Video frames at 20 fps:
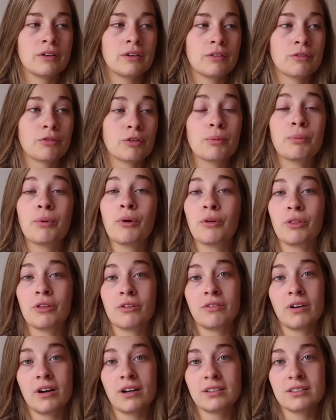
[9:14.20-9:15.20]
for both
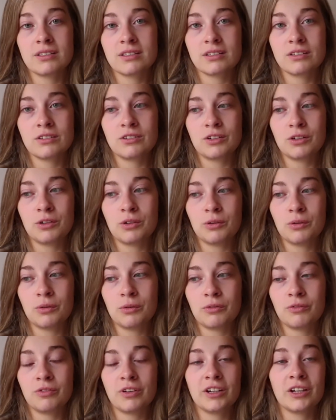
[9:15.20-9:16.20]
of us to
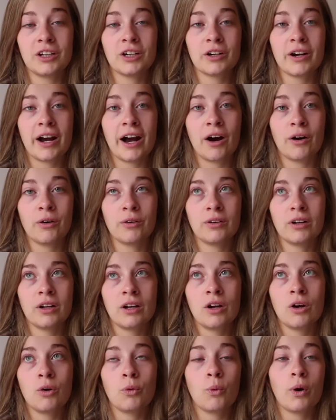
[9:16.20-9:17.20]
figure out
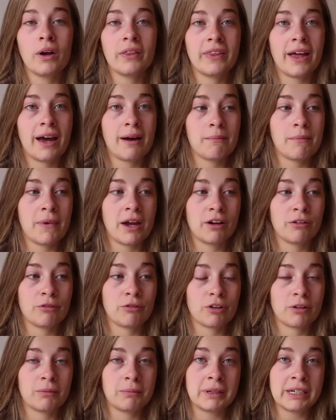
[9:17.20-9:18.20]
what that meant
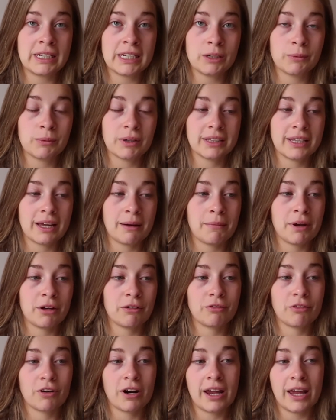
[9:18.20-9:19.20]
for me, what that meant
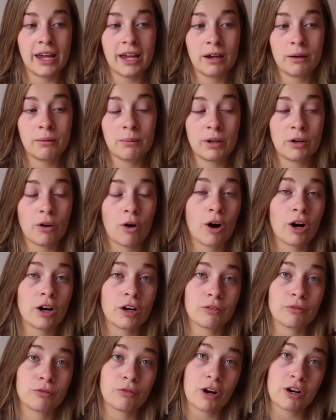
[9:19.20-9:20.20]
for him and
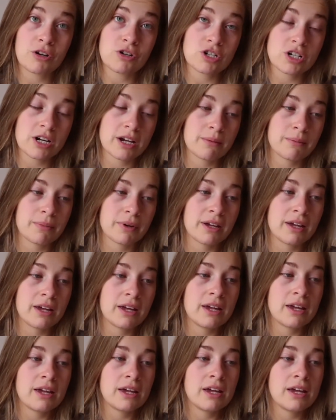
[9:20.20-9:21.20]
our friendship.
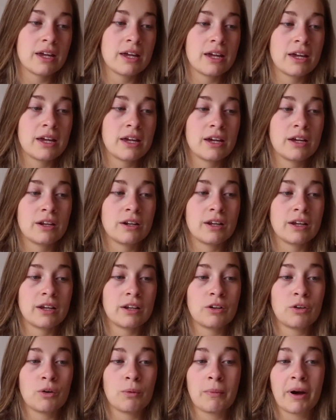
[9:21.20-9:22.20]

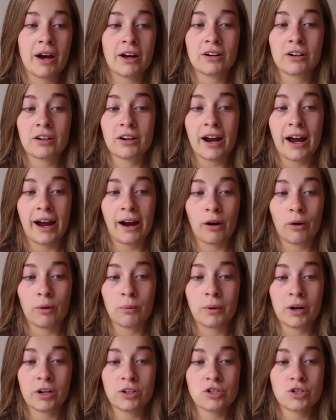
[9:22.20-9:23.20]
No matter how
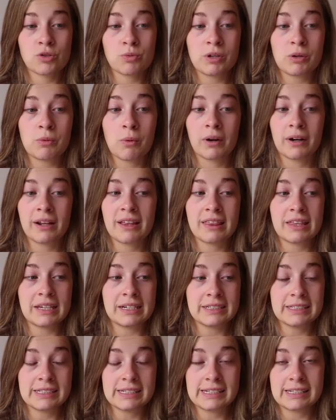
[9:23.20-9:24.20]
much we wanted
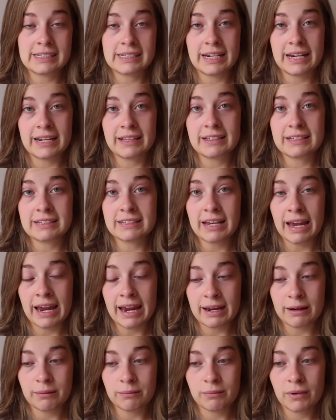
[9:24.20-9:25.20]
things to stay the
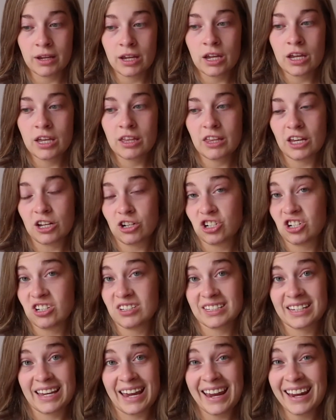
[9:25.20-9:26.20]
same, they
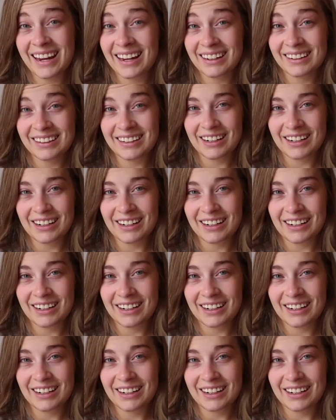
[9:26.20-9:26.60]
just can't,